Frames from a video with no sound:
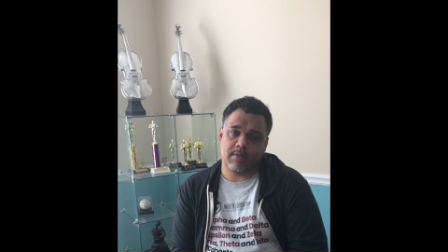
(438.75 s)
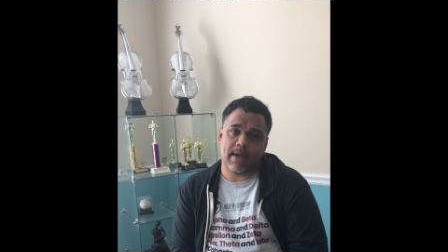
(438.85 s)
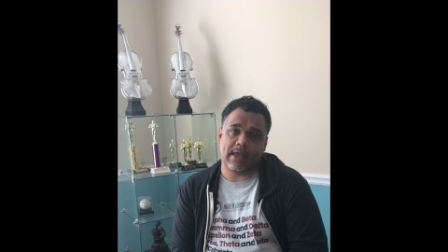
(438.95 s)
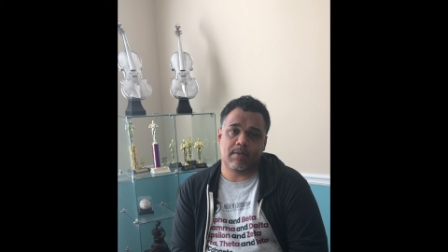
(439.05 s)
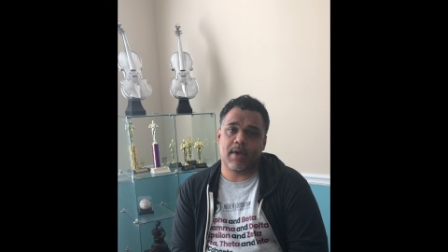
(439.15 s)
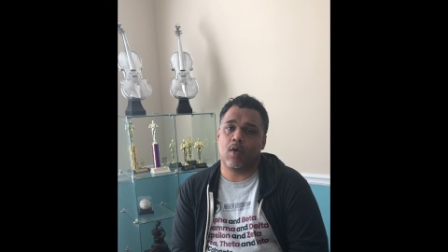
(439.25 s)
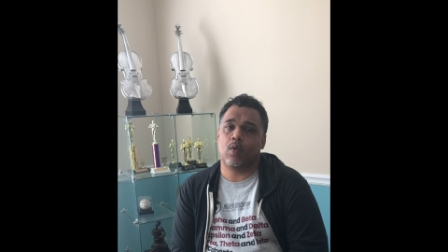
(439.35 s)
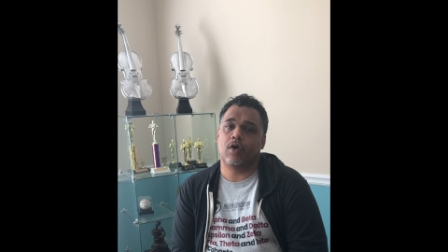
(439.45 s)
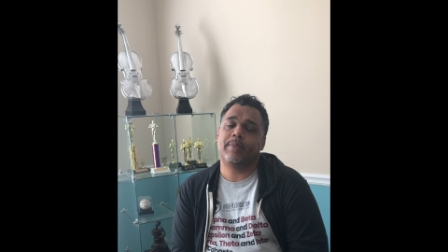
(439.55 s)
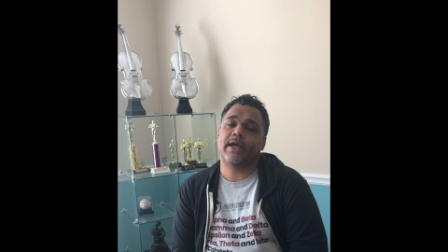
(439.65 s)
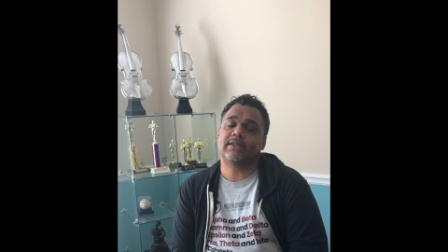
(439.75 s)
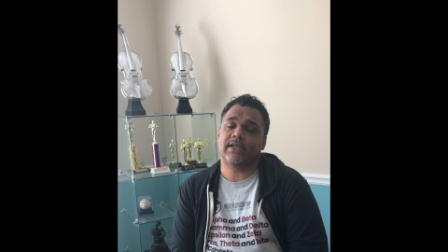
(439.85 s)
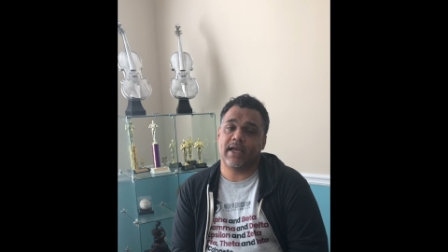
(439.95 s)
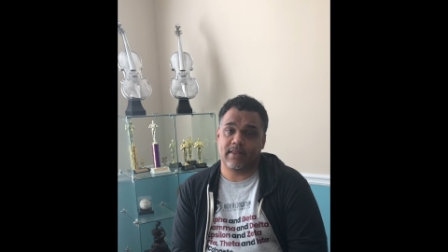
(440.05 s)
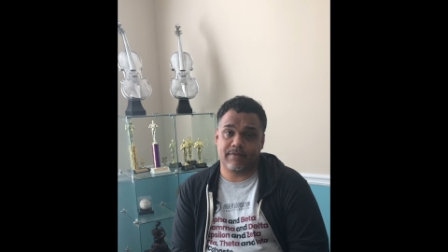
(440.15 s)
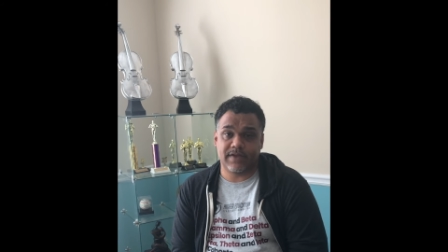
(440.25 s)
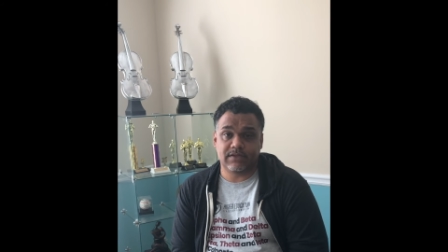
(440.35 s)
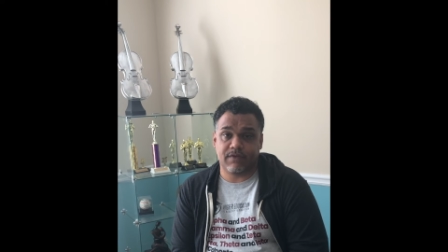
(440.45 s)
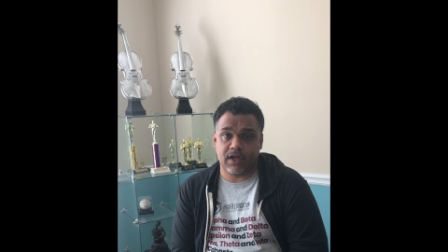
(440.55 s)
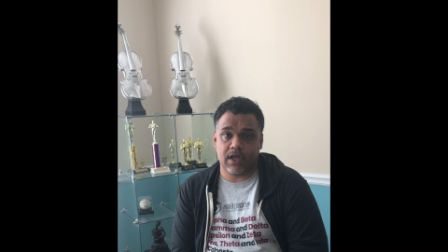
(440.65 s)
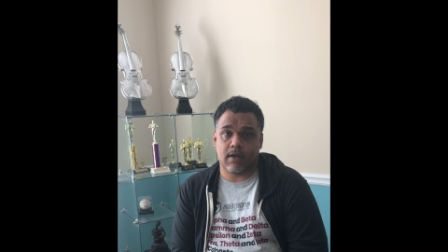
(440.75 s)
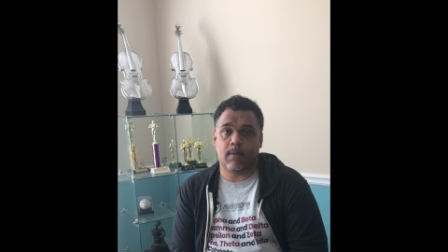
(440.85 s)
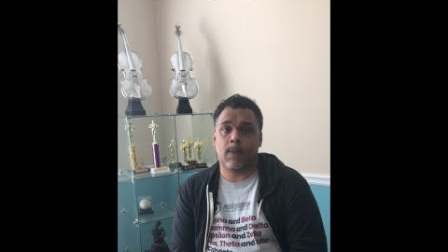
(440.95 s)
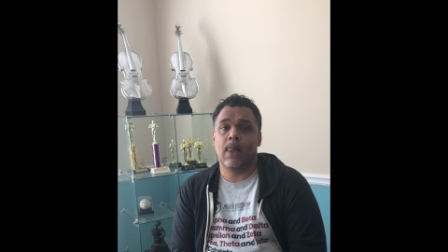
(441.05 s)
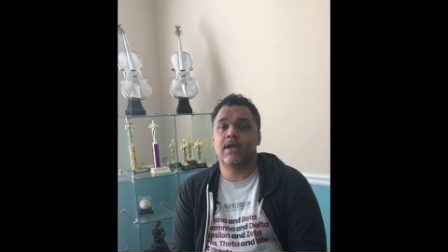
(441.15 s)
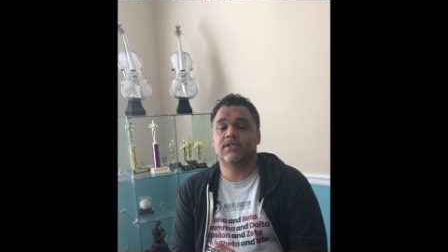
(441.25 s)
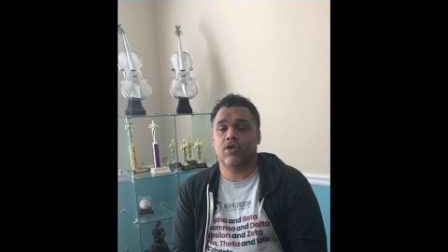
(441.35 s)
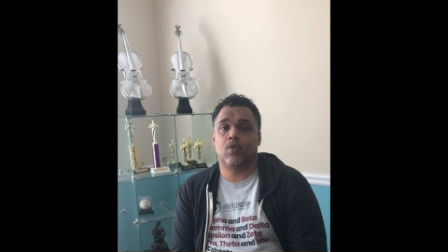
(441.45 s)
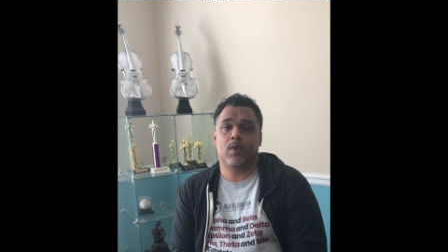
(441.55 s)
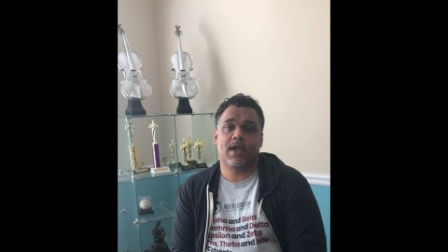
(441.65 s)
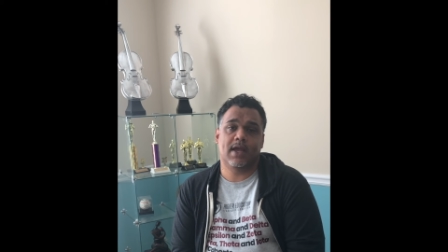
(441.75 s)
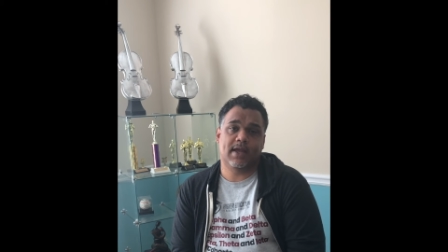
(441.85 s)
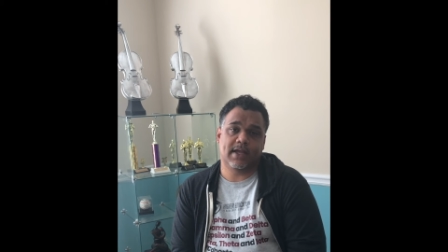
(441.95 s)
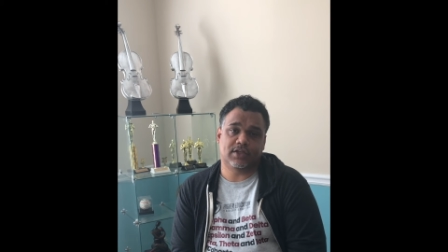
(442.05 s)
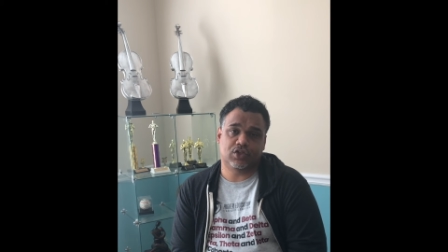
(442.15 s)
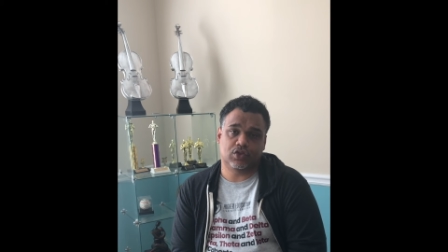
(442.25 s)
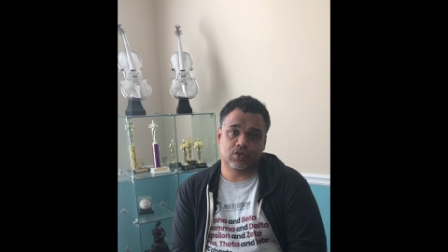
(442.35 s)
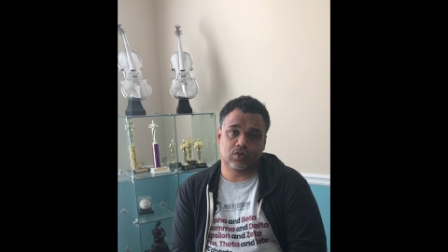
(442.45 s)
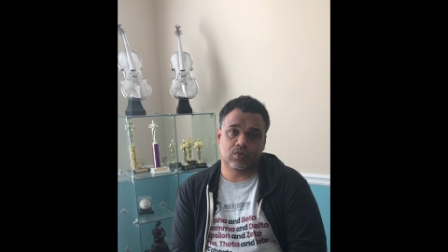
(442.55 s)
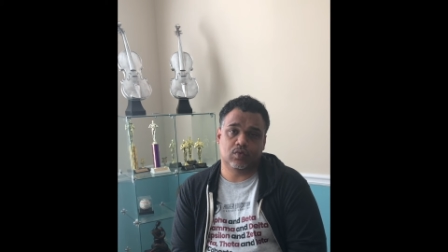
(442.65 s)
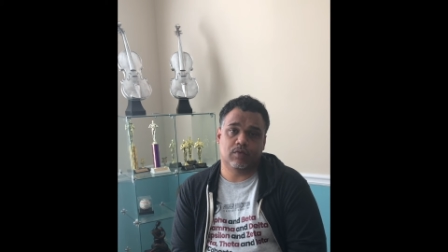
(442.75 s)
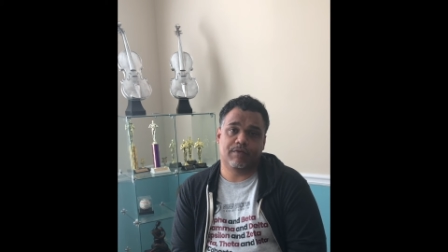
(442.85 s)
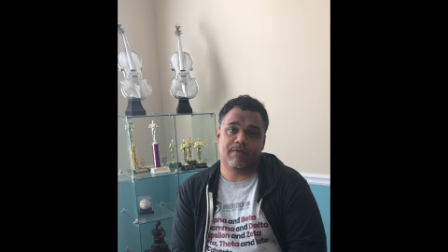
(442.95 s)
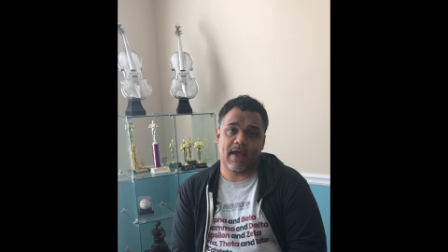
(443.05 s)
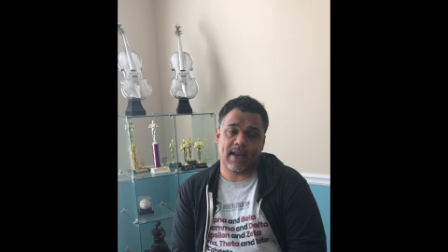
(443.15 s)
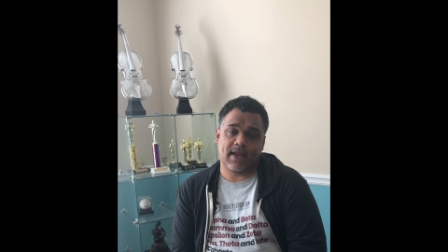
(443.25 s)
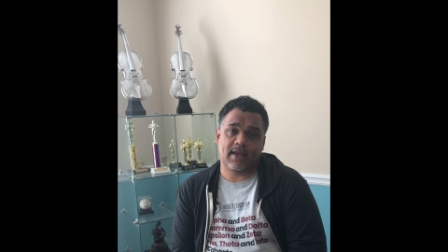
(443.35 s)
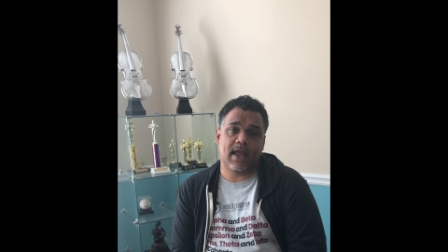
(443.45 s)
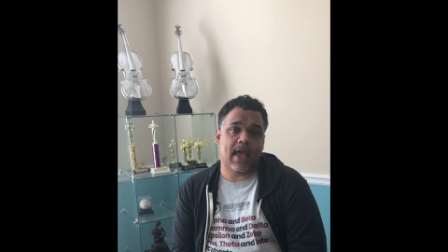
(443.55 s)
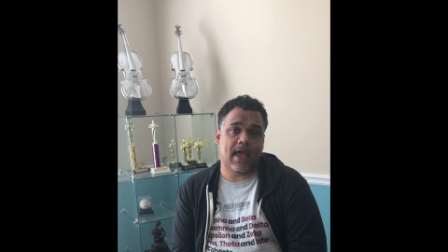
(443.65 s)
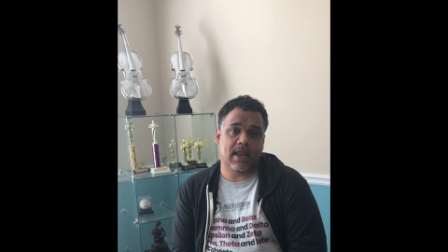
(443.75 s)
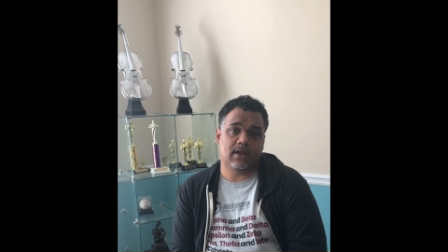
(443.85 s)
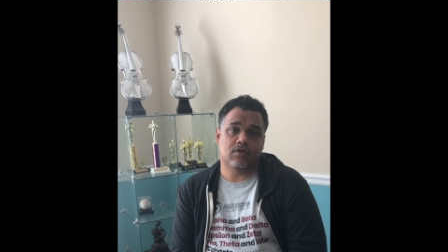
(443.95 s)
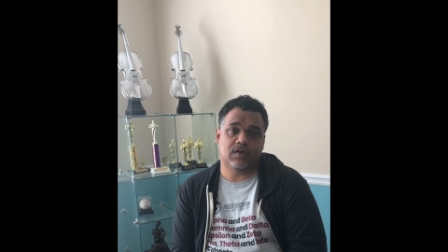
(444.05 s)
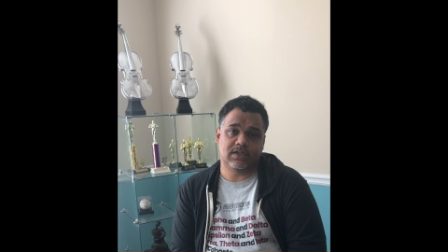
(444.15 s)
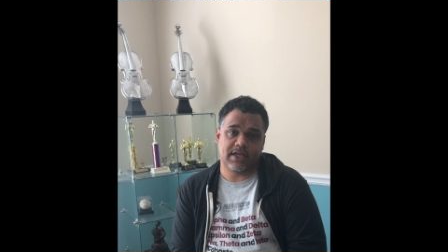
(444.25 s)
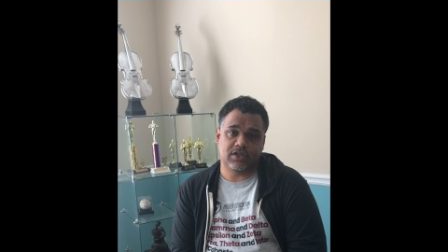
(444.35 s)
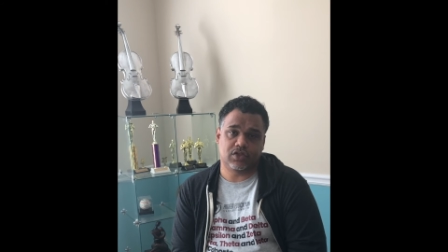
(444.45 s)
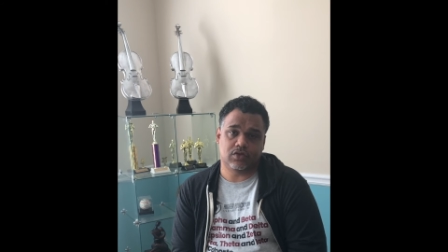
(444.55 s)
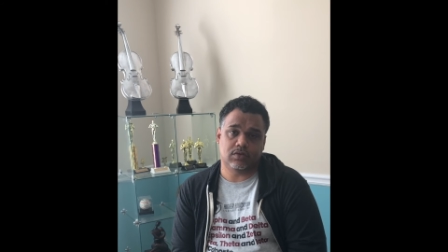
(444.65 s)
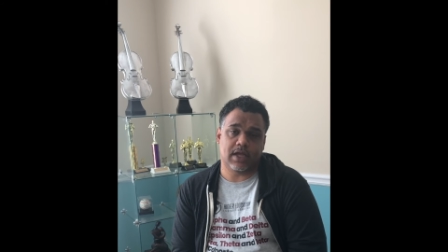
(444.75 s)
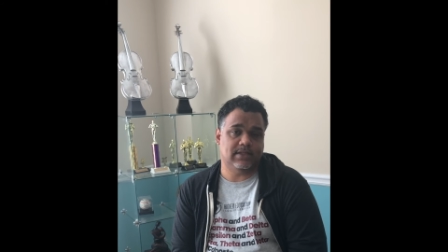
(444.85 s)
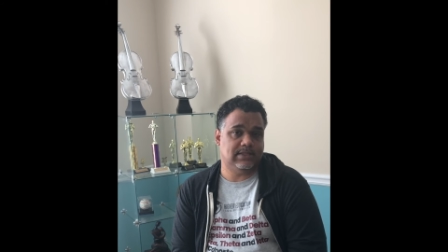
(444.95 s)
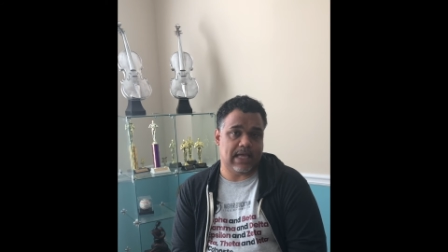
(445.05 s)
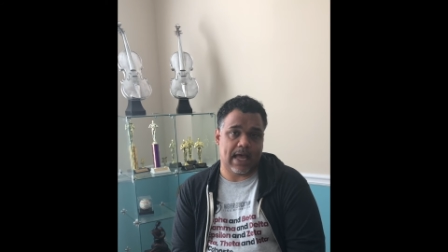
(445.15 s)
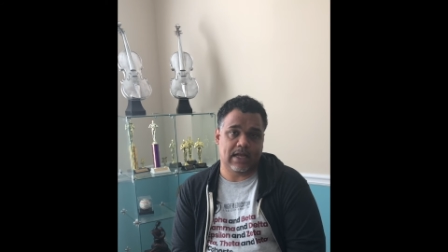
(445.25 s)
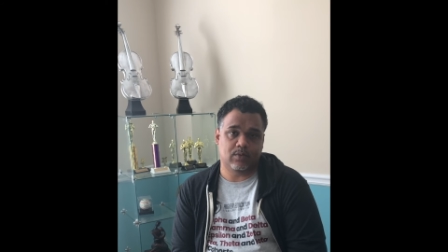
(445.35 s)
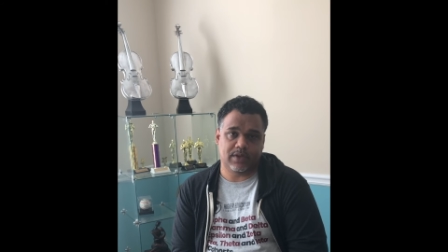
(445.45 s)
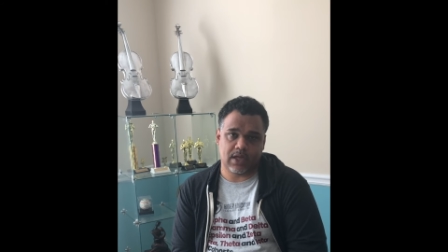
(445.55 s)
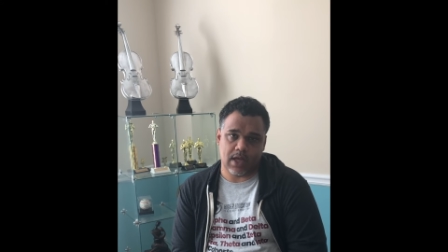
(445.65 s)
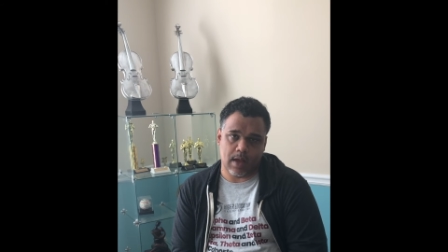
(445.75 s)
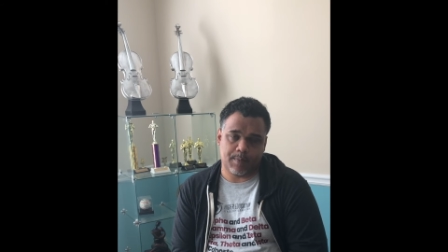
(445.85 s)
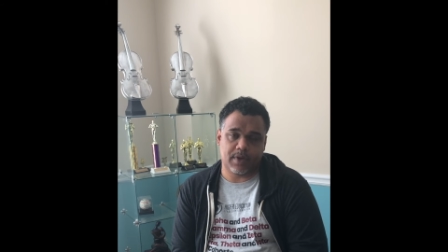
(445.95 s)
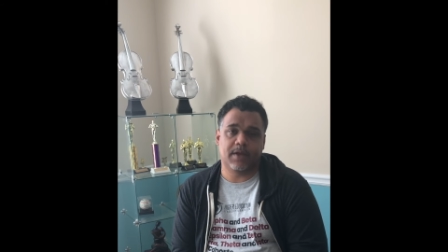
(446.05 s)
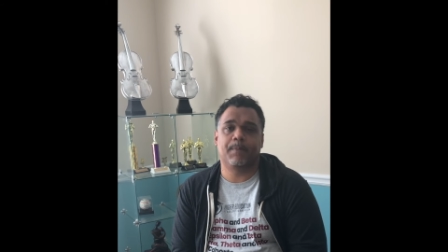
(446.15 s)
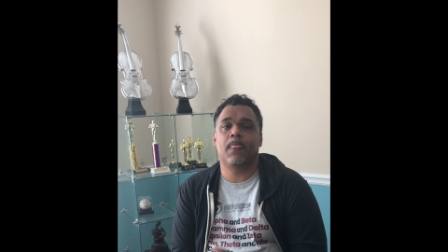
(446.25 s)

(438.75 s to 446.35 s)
My email will be at the end of this video so that we can get you vetted and credentialed and signed with the company.